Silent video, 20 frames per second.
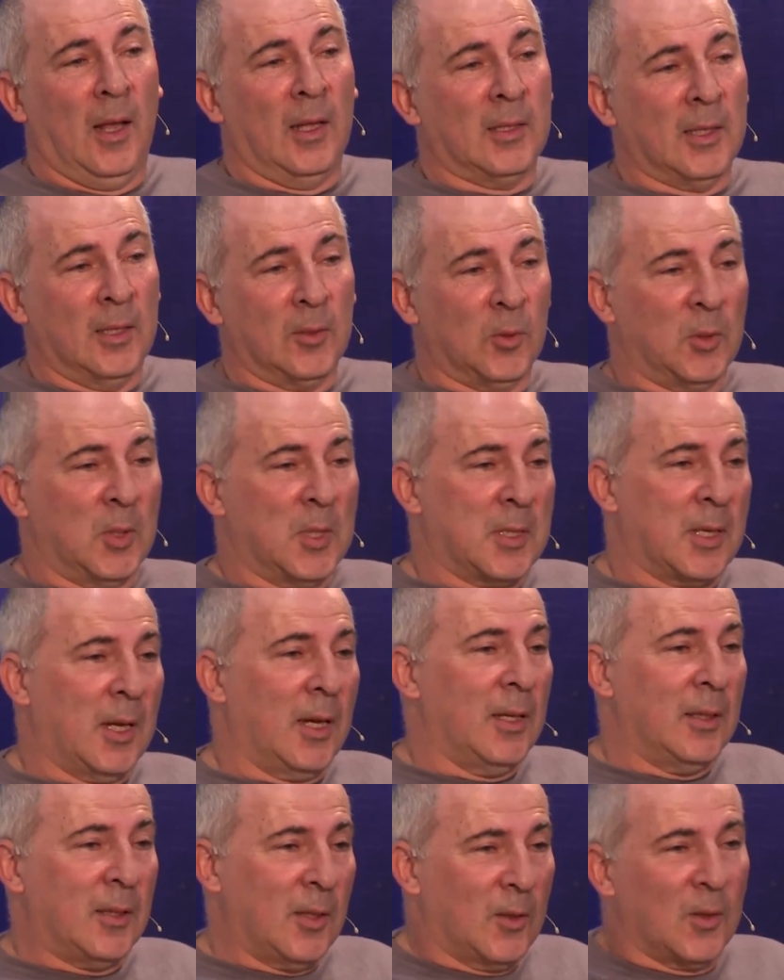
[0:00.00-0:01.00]
And then you
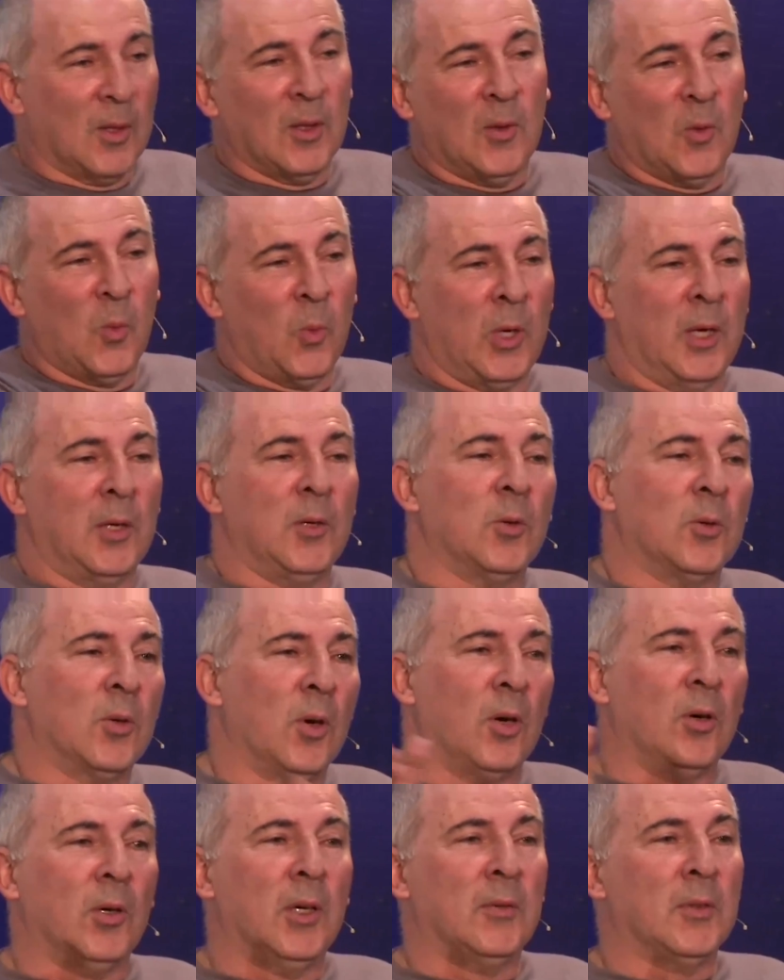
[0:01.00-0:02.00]
decide where you
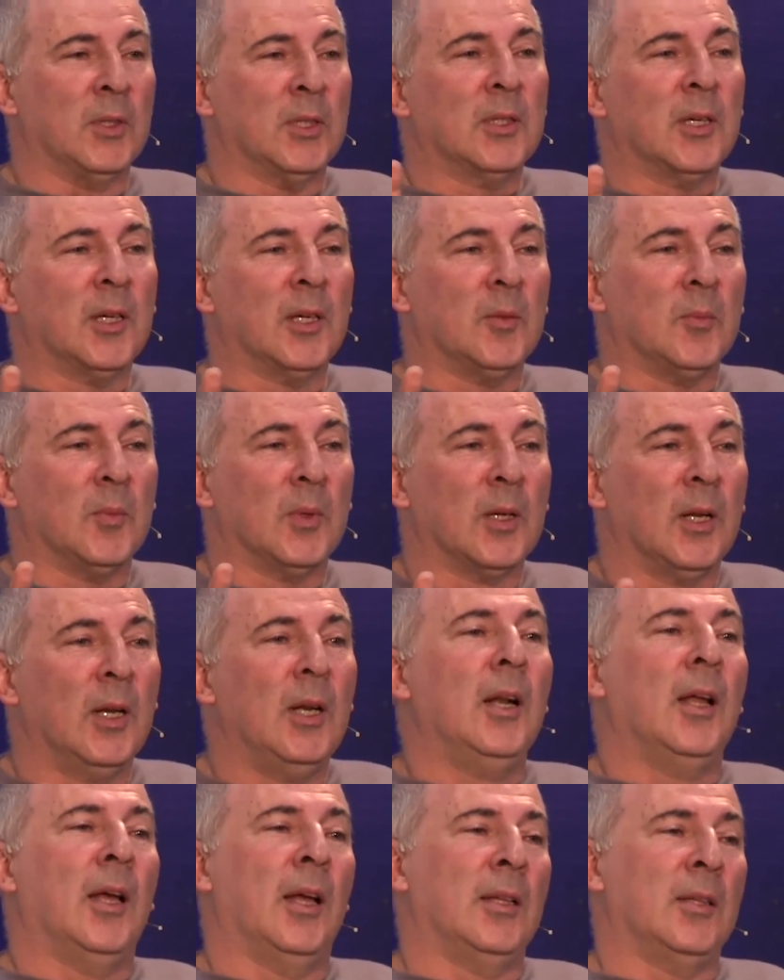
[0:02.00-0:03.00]
go every time.
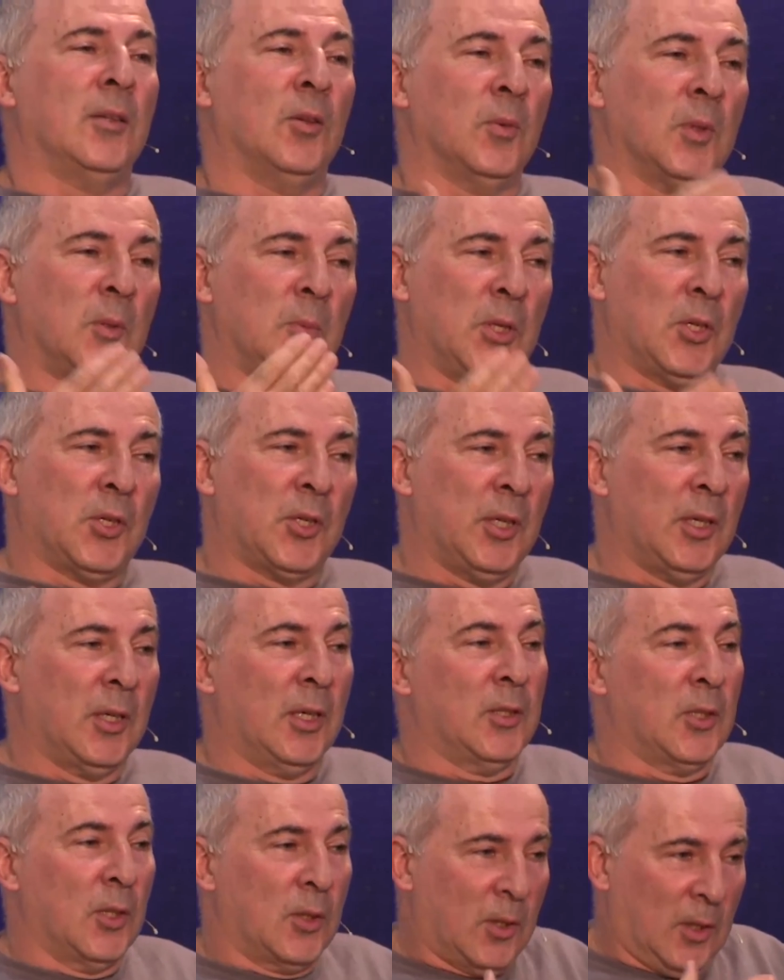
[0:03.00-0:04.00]
And you will be
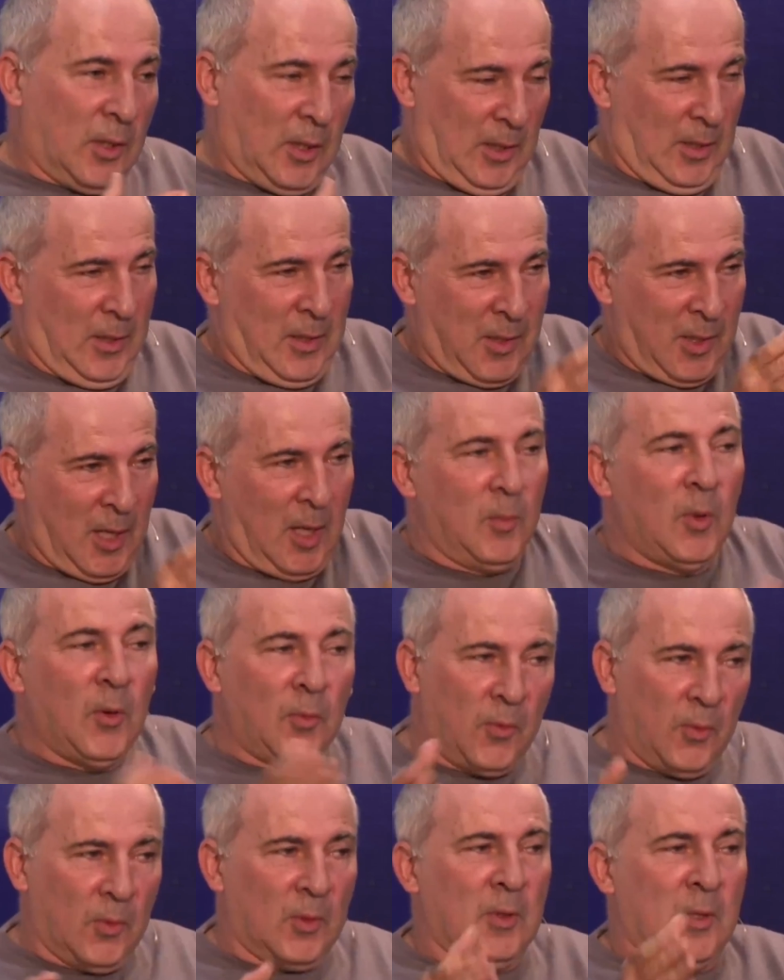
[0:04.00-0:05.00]
sure that some
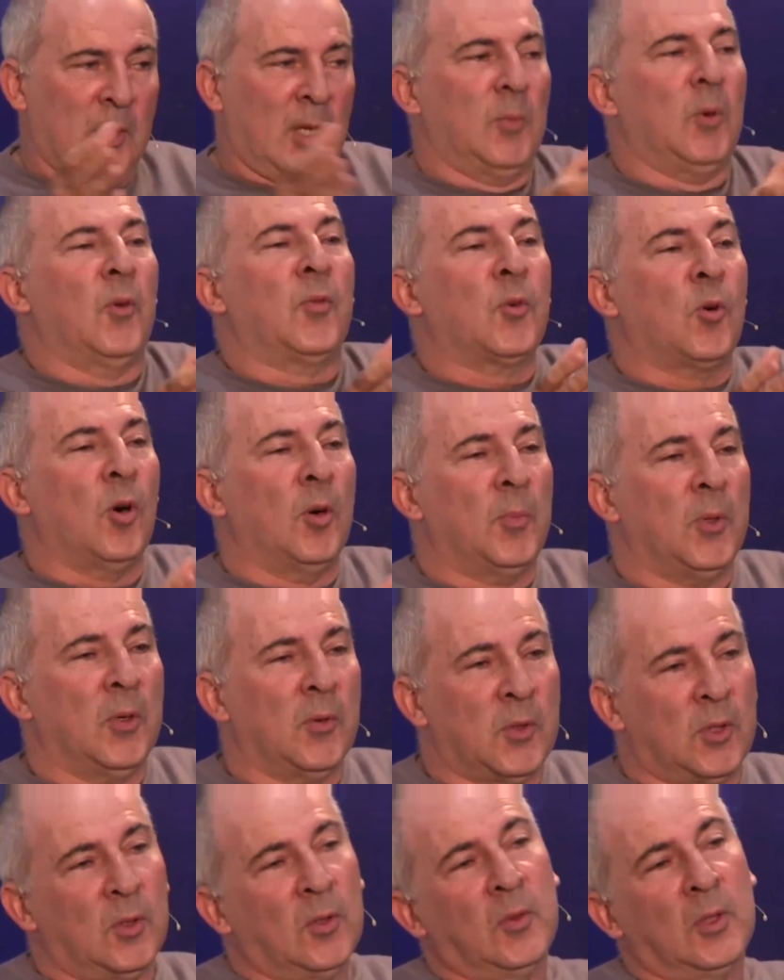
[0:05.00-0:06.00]
of, some of
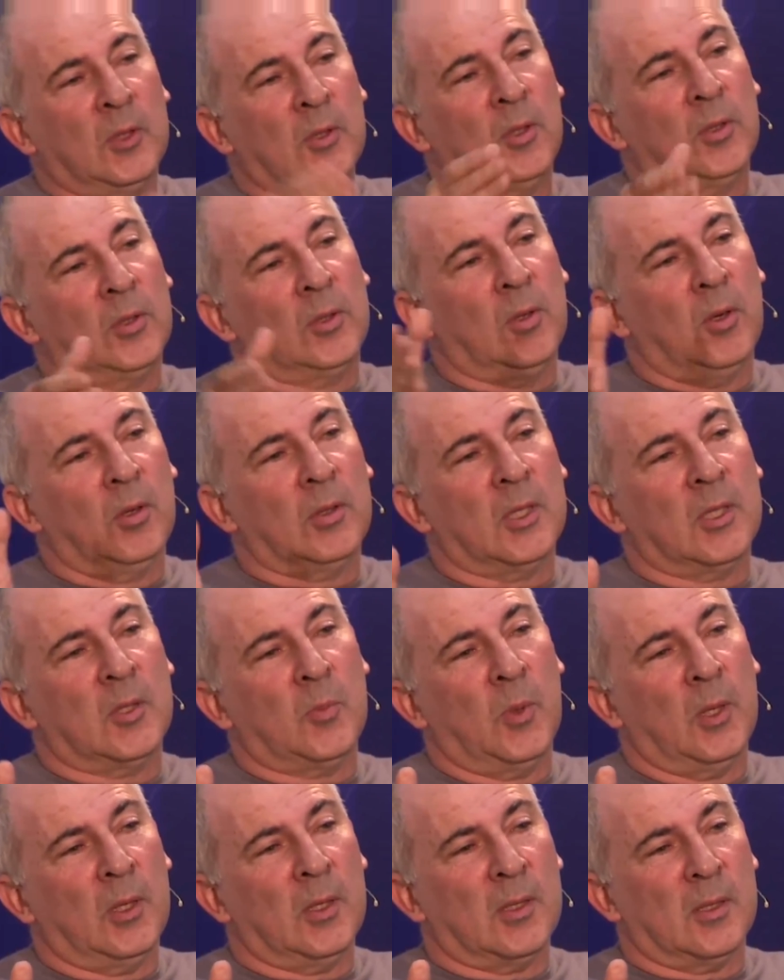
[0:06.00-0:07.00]
copies you will go to all these
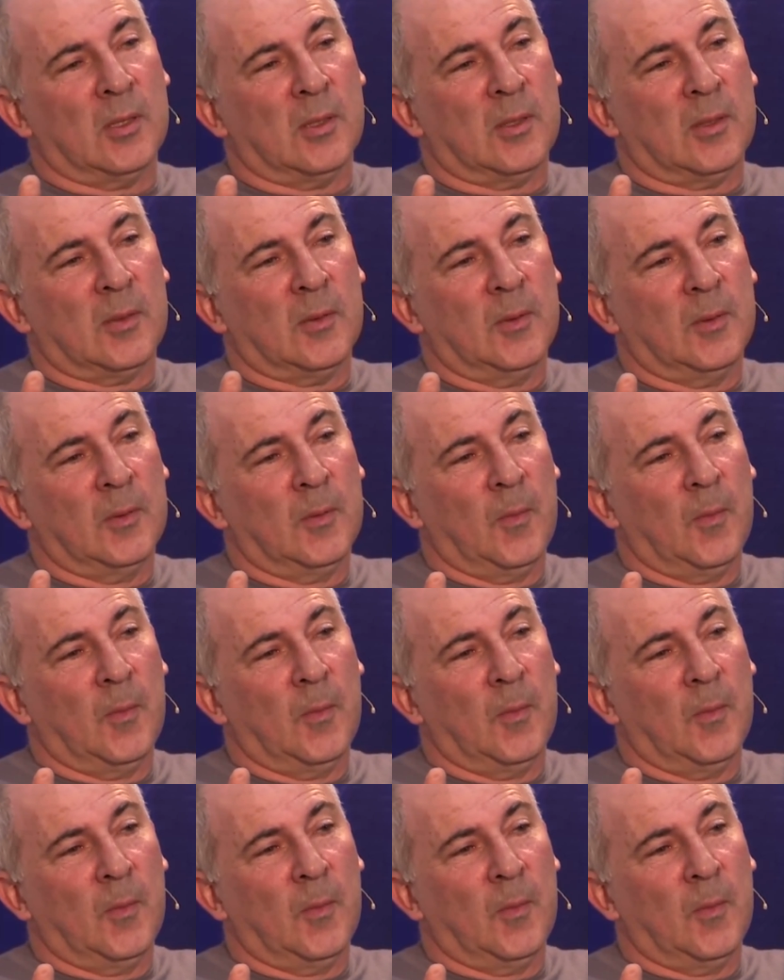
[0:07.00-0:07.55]
places.